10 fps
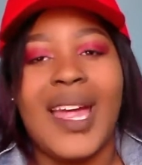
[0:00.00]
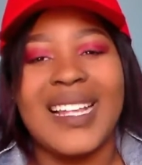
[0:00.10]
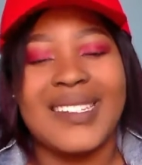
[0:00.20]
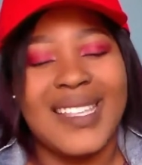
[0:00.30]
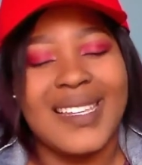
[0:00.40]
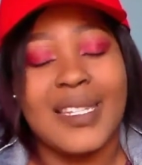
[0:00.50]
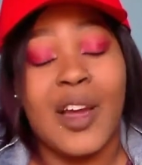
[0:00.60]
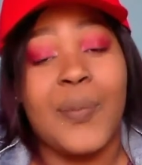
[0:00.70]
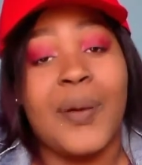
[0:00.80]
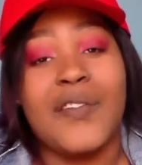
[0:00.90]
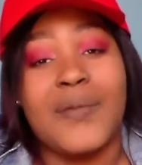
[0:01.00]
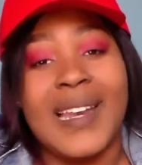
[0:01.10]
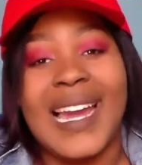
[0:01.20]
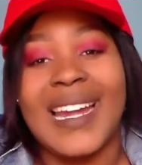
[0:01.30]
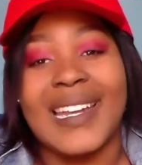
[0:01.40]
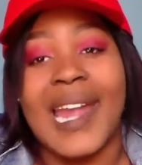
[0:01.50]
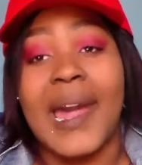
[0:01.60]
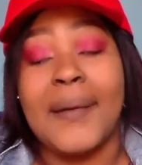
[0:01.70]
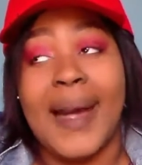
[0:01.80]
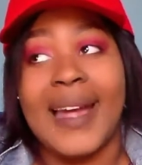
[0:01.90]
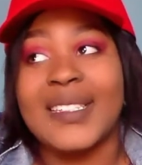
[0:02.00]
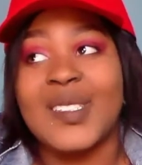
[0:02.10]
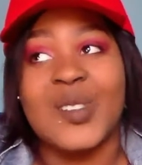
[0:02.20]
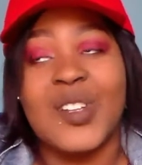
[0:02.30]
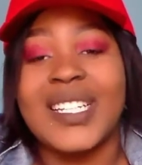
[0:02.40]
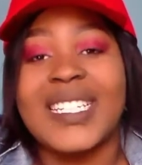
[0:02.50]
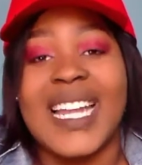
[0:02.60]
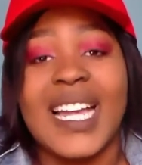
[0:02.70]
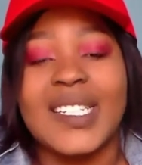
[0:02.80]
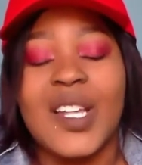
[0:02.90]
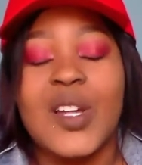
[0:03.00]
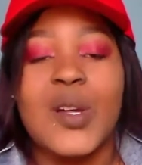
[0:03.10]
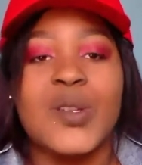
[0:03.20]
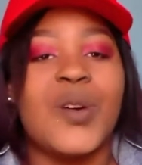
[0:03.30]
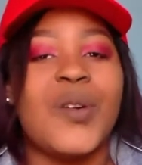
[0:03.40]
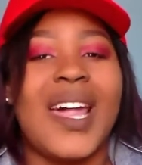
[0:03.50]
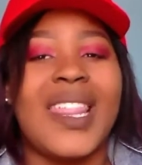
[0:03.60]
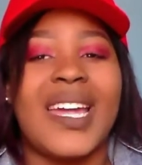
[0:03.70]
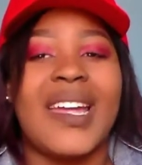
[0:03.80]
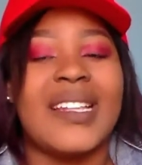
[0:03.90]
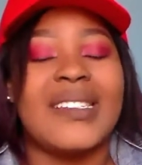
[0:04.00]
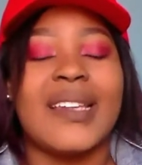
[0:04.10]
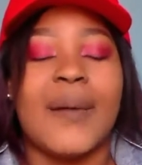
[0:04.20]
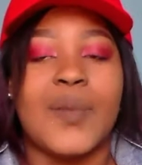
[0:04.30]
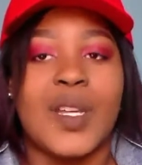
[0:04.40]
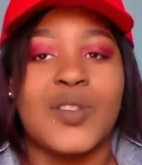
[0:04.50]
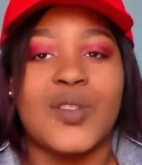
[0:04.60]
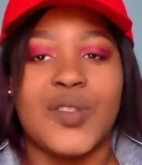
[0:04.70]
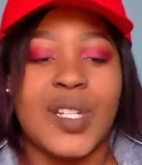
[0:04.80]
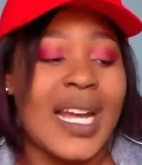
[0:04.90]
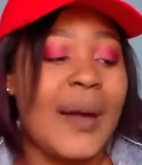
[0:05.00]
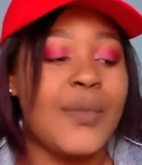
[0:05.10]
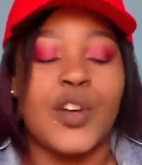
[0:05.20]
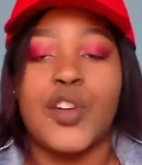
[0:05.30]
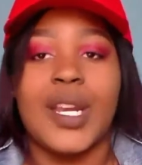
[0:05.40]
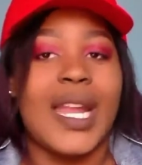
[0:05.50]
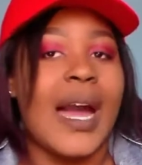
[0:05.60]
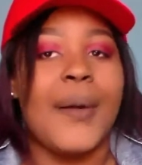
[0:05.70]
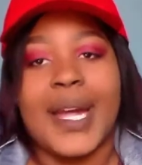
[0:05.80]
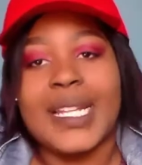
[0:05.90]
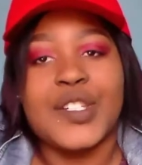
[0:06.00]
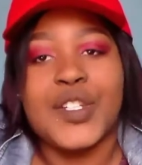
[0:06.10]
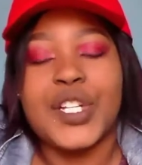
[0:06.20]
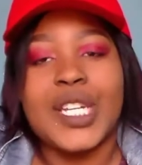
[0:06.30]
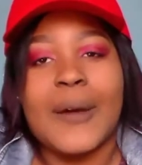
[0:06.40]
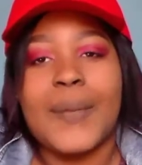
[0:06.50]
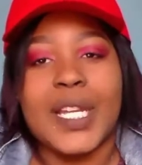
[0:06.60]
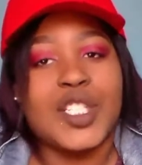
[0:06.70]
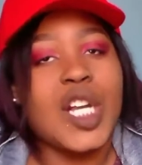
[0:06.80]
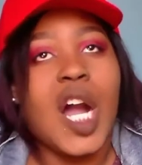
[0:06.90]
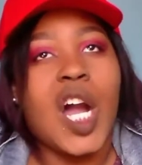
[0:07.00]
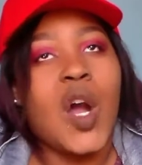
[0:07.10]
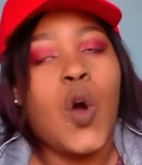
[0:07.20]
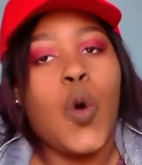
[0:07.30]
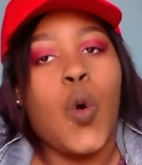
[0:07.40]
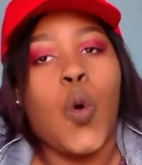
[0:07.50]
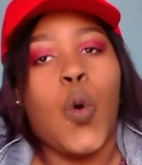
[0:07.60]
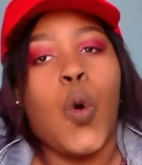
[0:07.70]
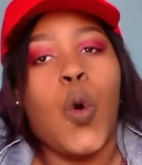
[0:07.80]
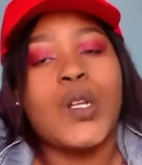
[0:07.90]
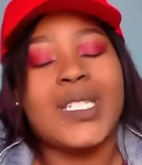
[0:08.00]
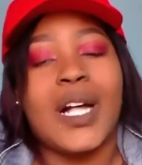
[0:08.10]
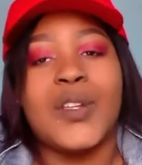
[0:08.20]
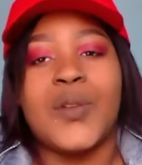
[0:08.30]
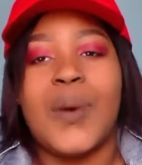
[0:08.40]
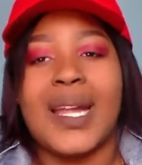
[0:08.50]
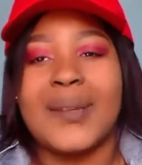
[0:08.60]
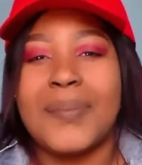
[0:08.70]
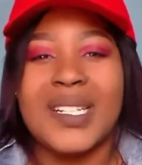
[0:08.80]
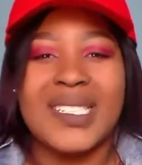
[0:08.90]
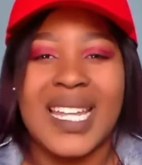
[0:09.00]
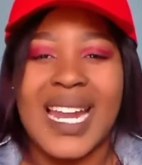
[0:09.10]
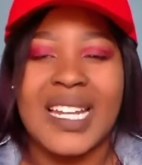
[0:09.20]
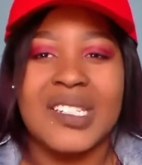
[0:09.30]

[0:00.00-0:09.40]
as they say, it's not nice. So rather get something to drink. I'm not gonna insert a picture or tell you what pills that I